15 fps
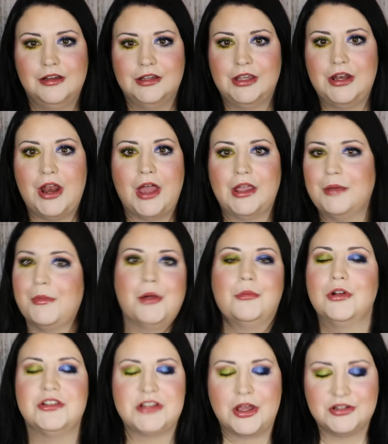Cannot get my
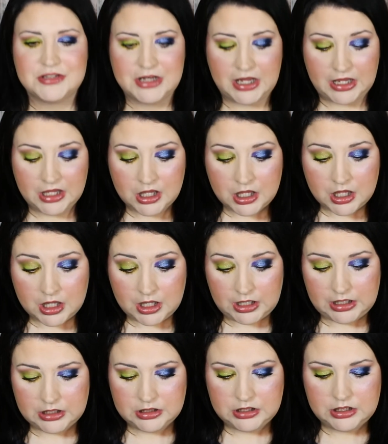words out today.
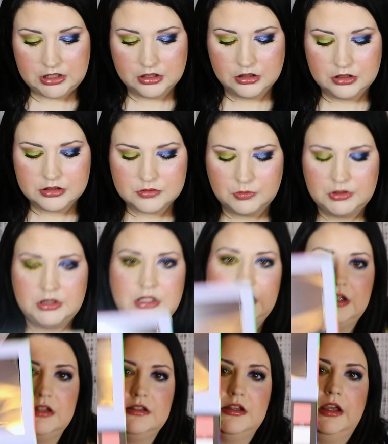And here is what
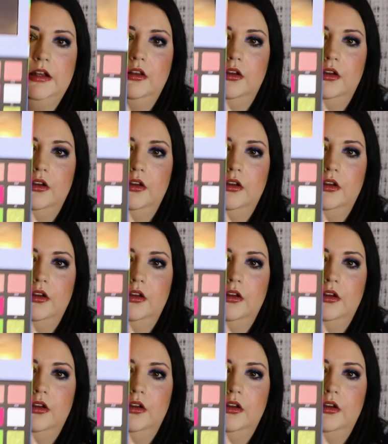the inside